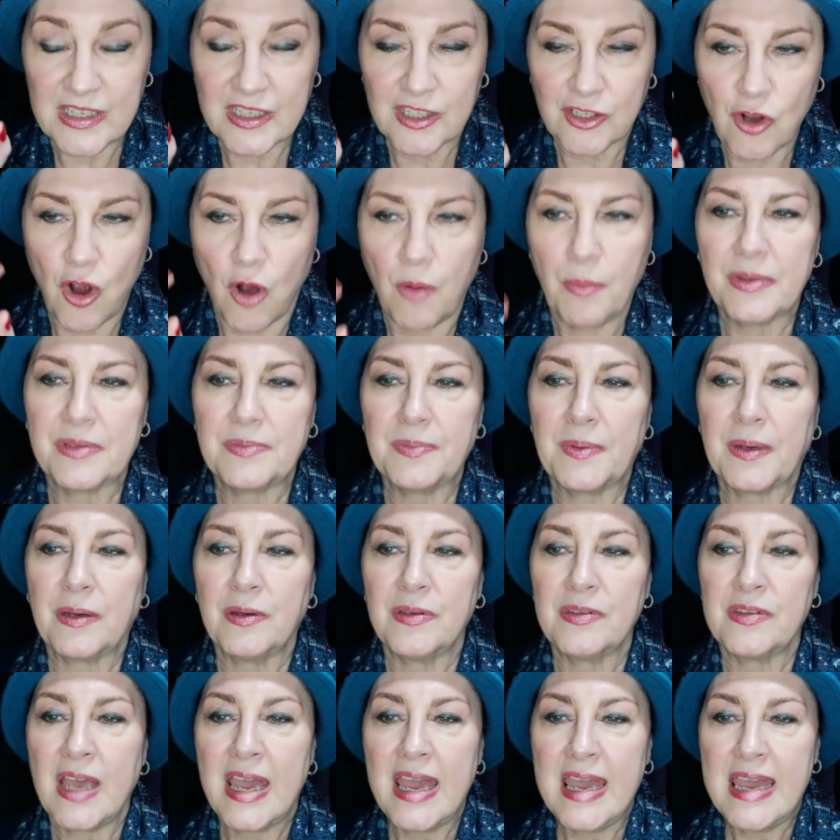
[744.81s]
commas,
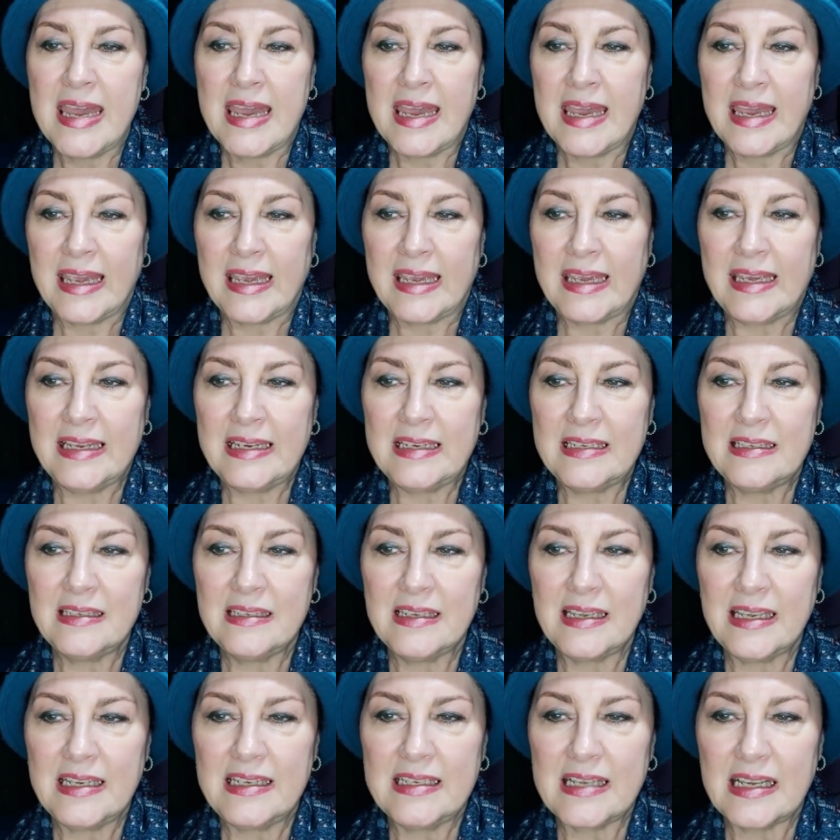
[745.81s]
because he
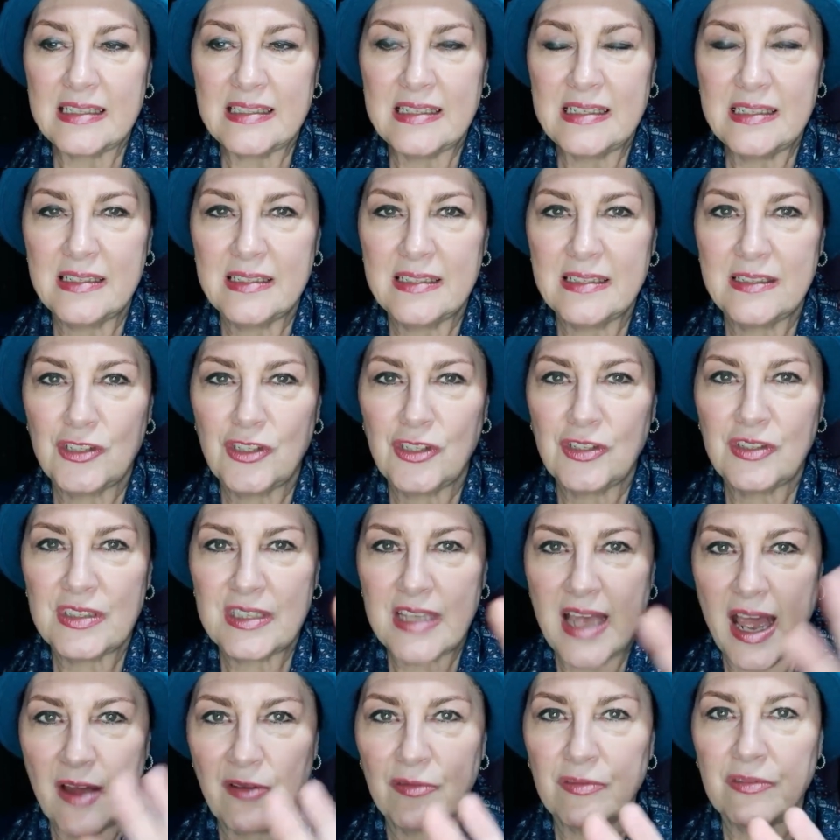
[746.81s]
does it
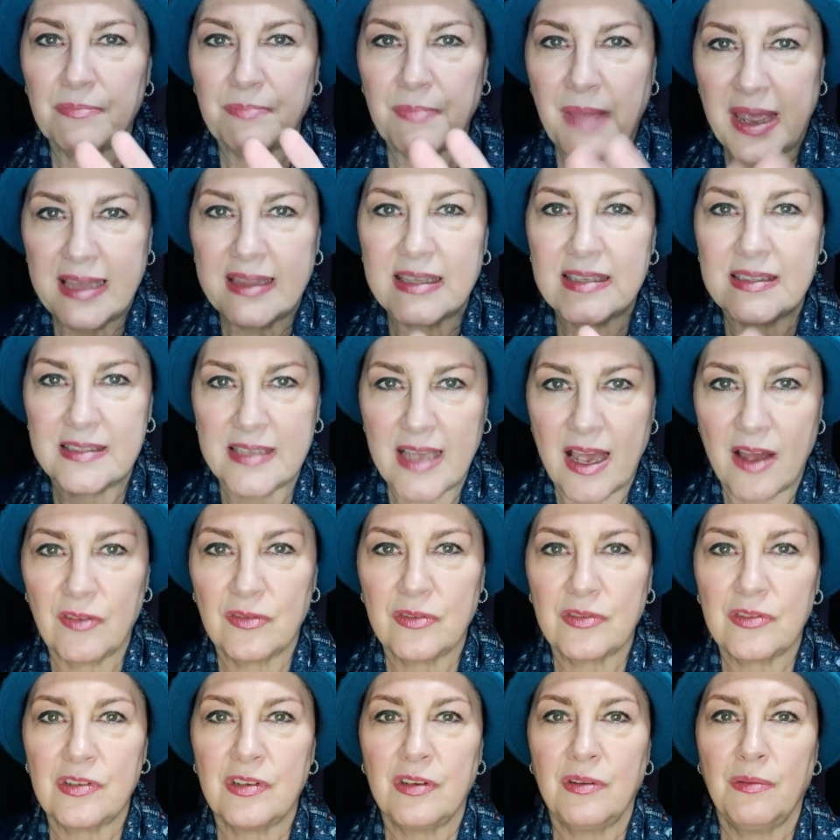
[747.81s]
to make the
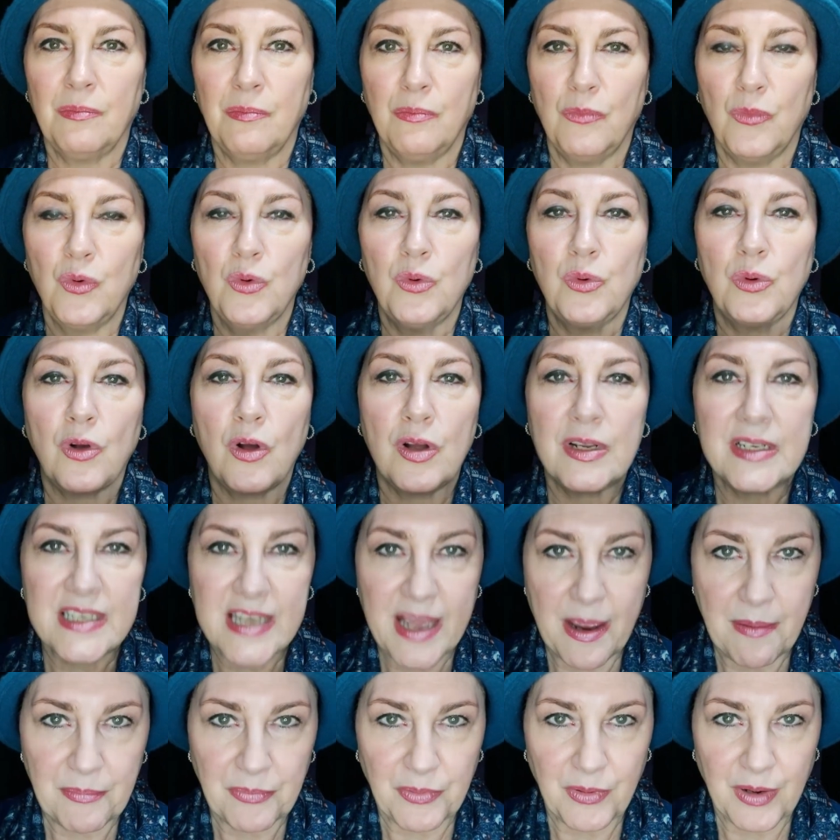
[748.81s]
sound more
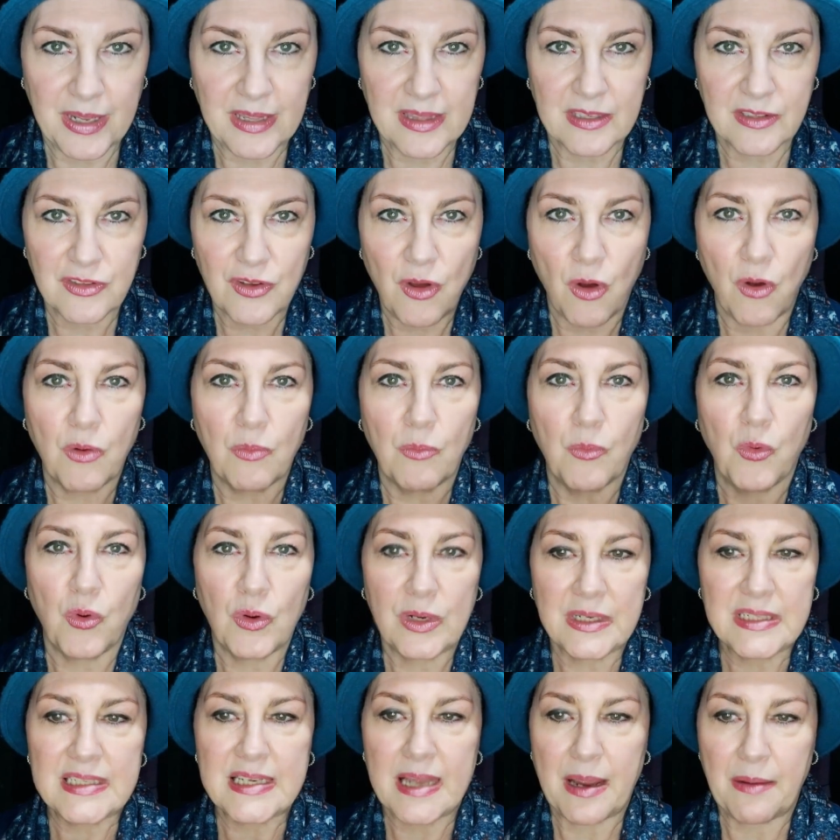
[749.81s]
contemporary, the song more
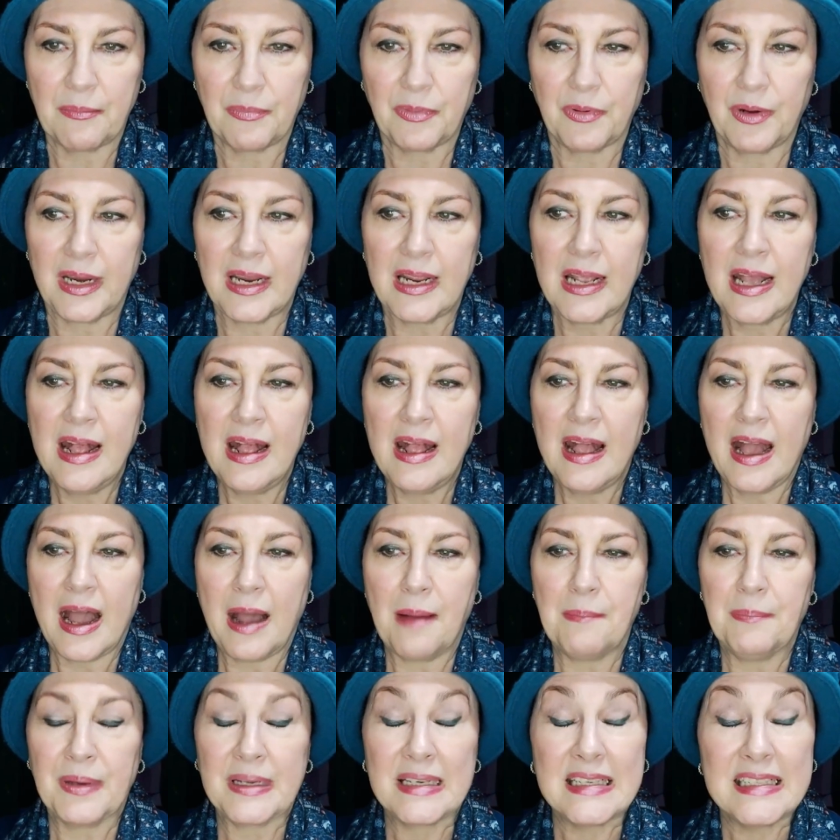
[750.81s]
contemporary,
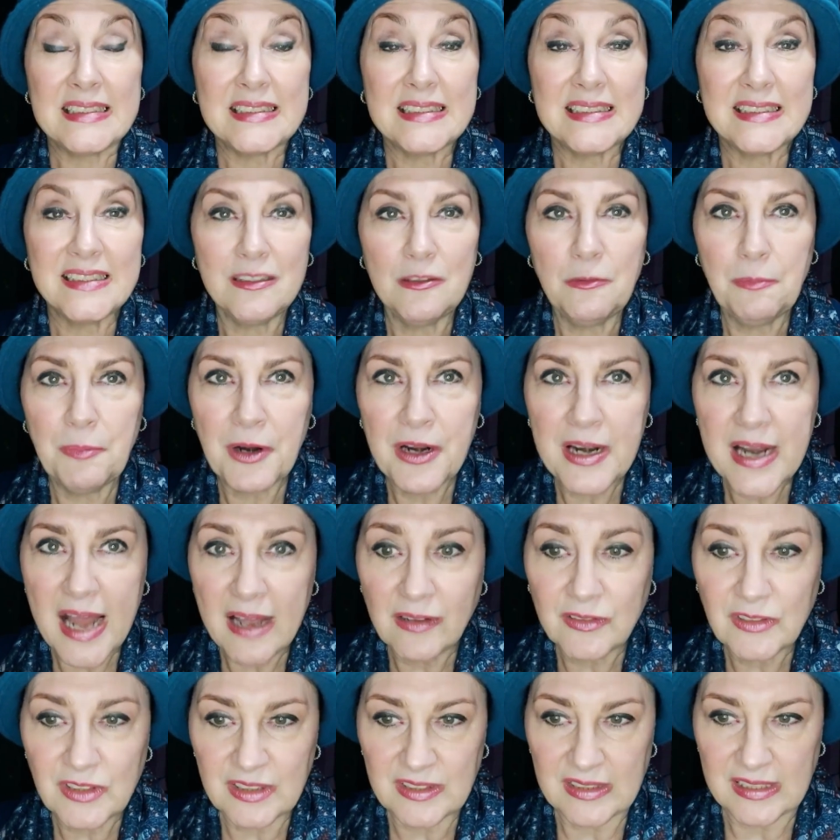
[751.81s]
but he still
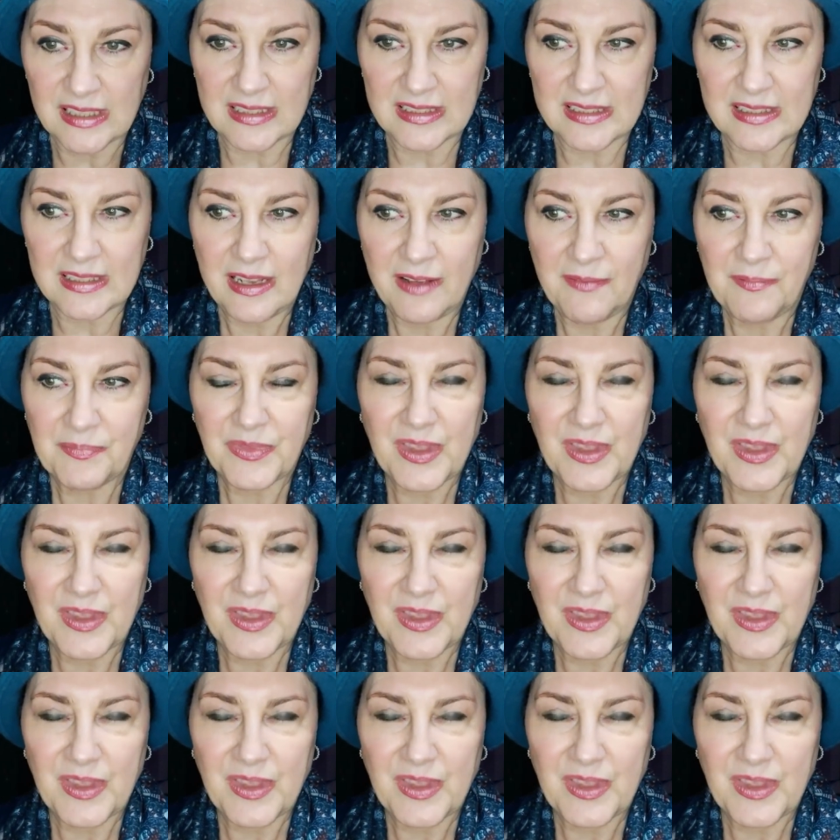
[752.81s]
pronounces it.